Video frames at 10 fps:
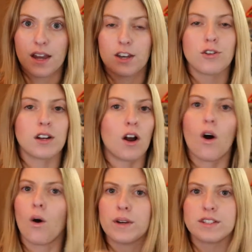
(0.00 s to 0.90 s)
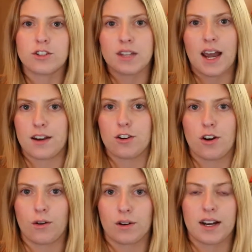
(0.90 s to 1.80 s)
and you can always just add your
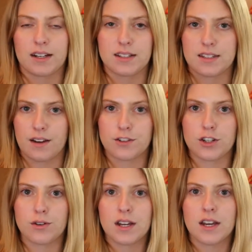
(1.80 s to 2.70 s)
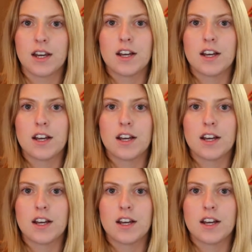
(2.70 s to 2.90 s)
own kind of stuff to it.